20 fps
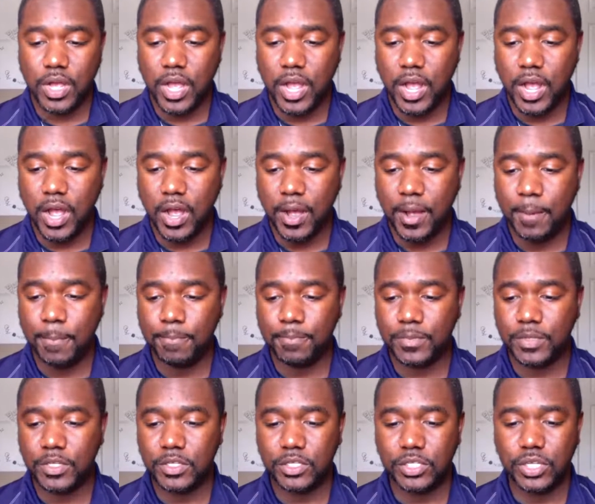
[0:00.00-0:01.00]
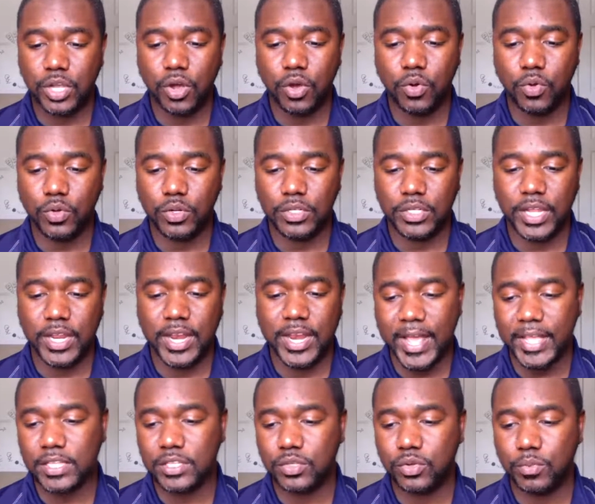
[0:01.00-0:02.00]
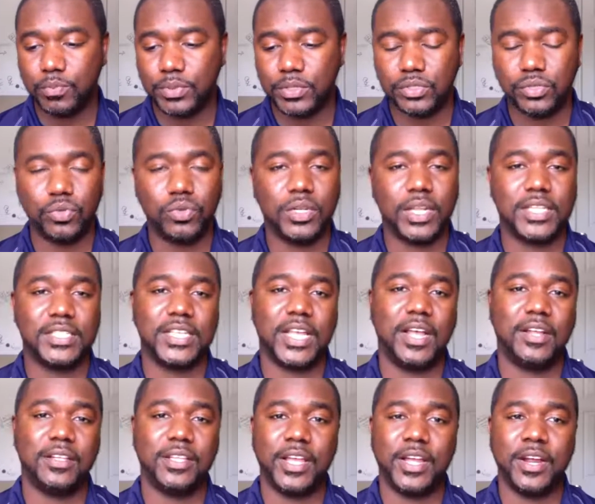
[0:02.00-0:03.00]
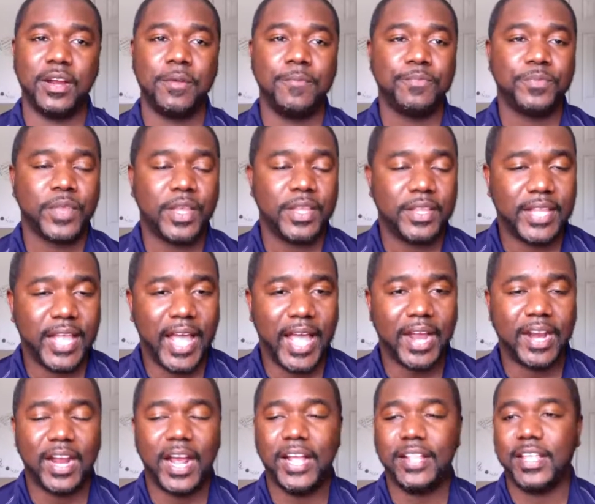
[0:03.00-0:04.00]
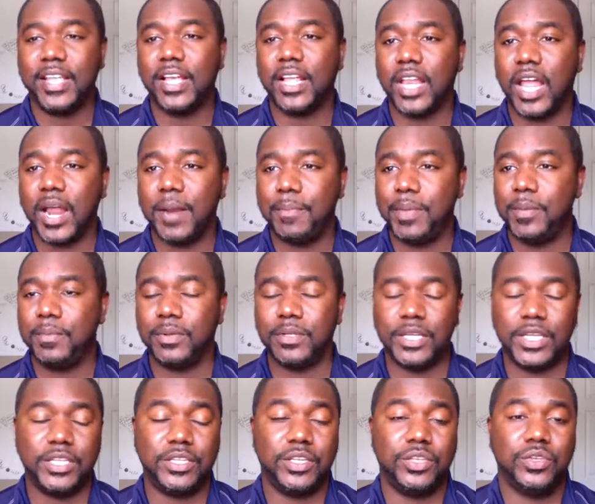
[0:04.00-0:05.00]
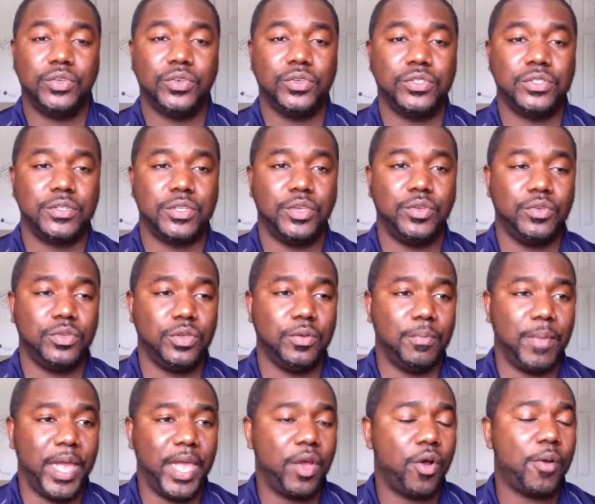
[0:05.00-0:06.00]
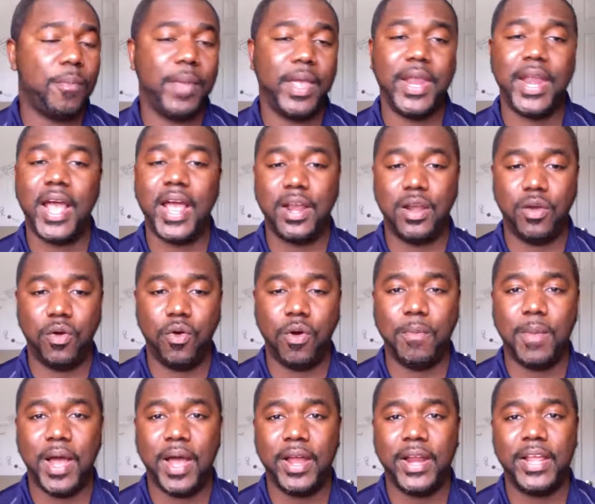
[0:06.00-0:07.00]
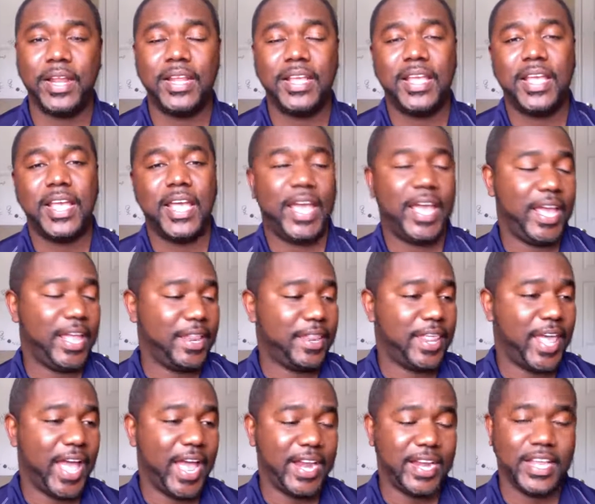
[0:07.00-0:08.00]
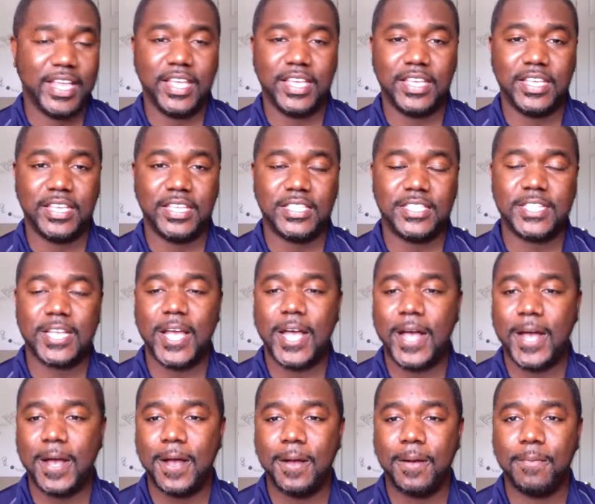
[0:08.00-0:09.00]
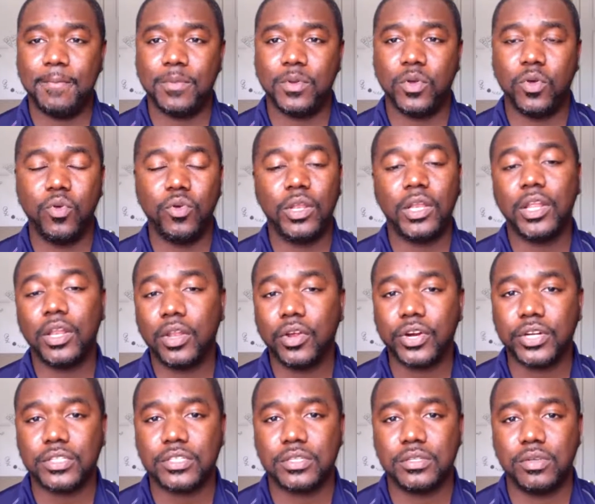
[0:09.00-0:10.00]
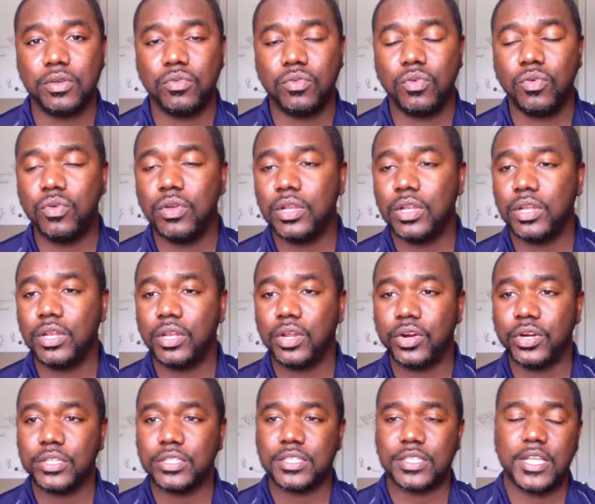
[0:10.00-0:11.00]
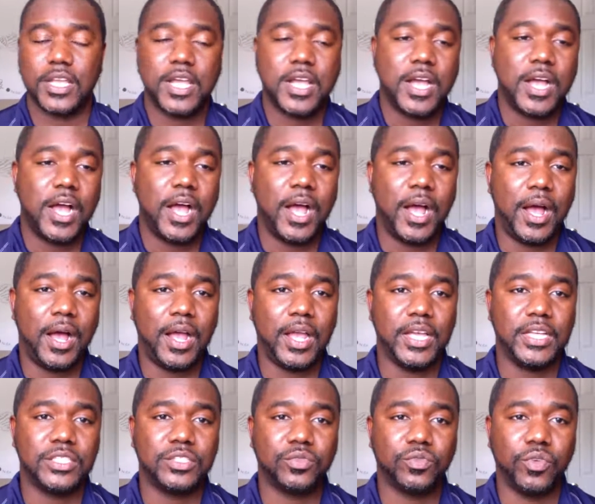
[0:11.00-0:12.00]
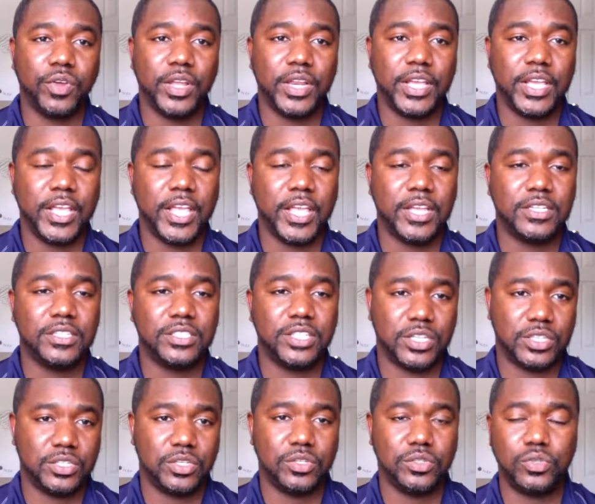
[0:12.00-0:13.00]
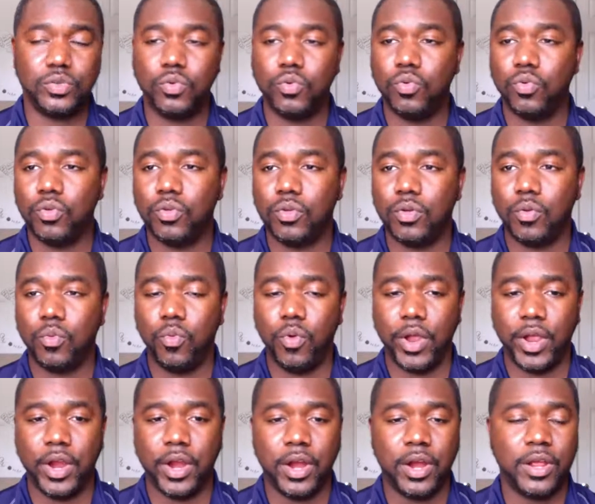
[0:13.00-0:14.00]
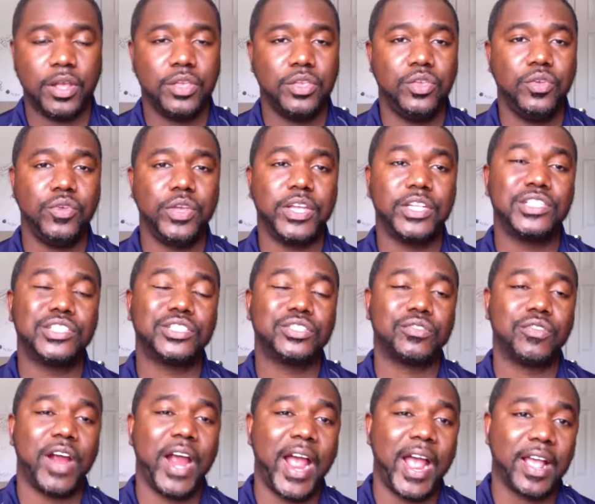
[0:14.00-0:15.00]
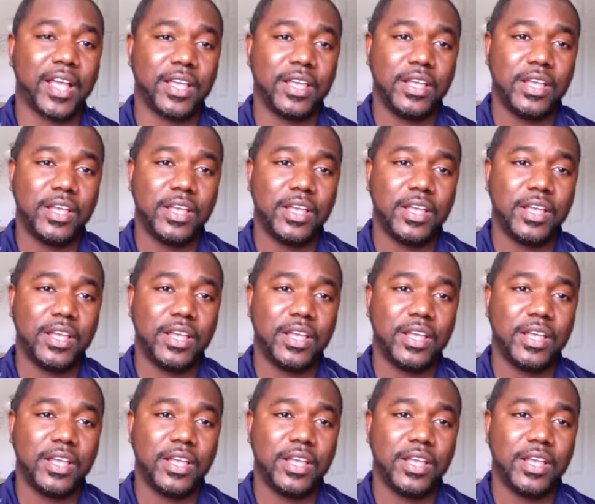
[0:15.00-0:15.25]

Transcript: So the next super tool that's out there that I think a lot of people need to use, you may or may not know about it, and that is Google Alerts. So Google Alerts is really just a tool where you can track